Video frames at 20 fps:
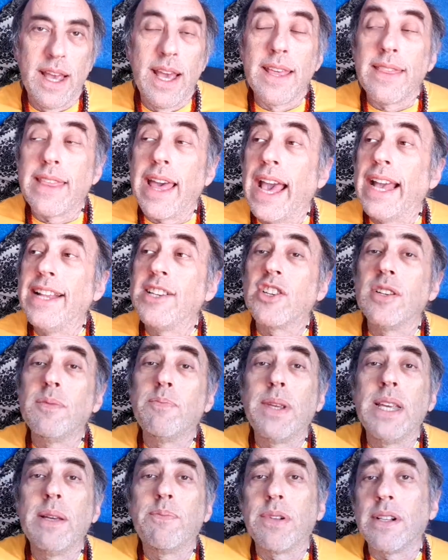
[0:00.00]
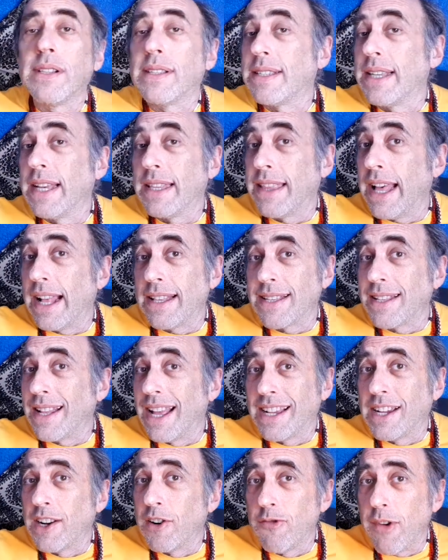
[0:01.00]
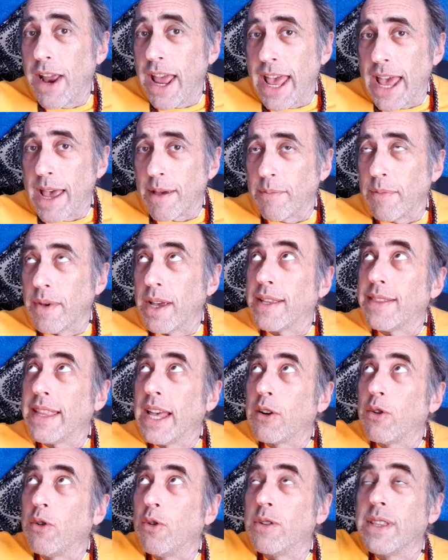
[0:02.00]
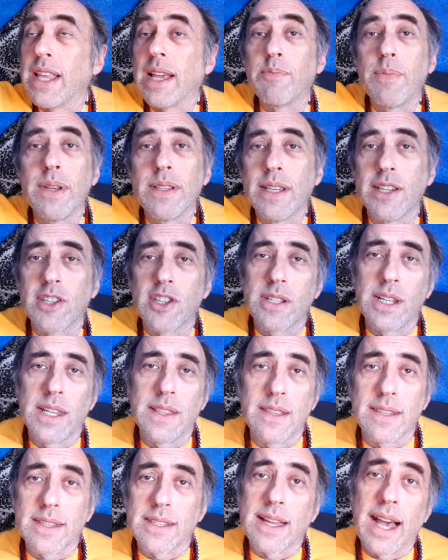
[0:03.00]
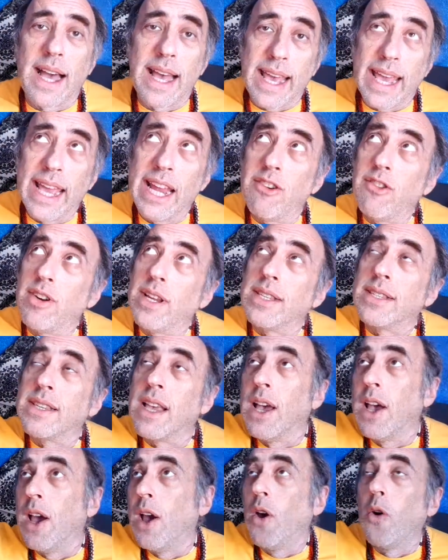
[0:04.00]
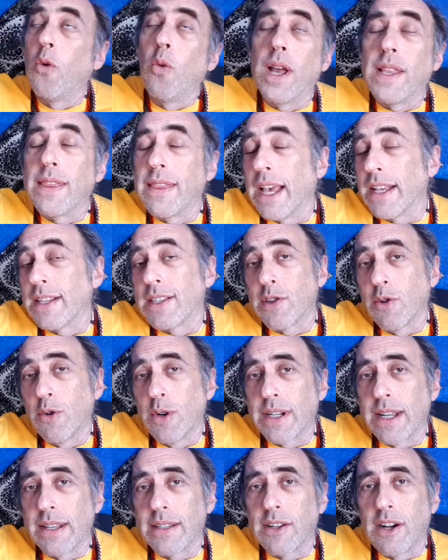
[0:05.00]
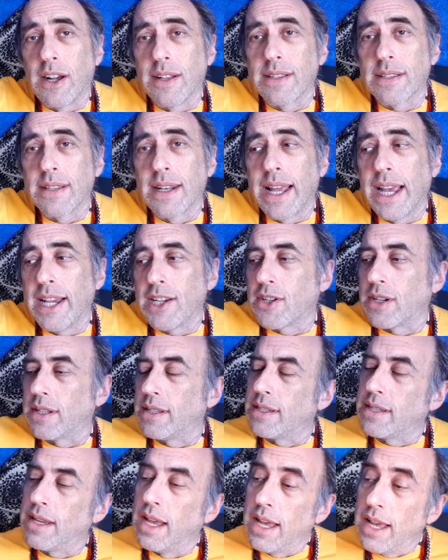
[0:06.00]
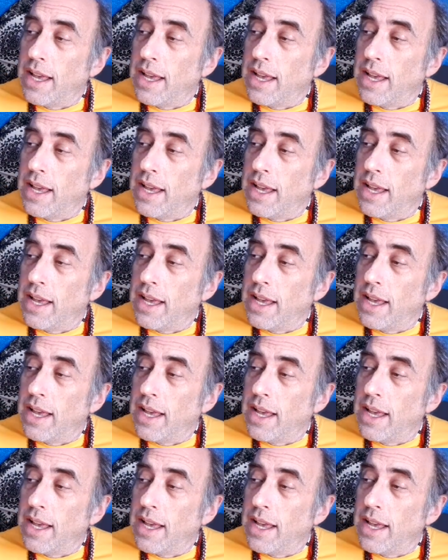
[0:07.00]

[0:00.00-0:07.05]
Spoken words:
The ancient people said that's like a ram, and they called that position in the sky Aries when they saw it as constellations.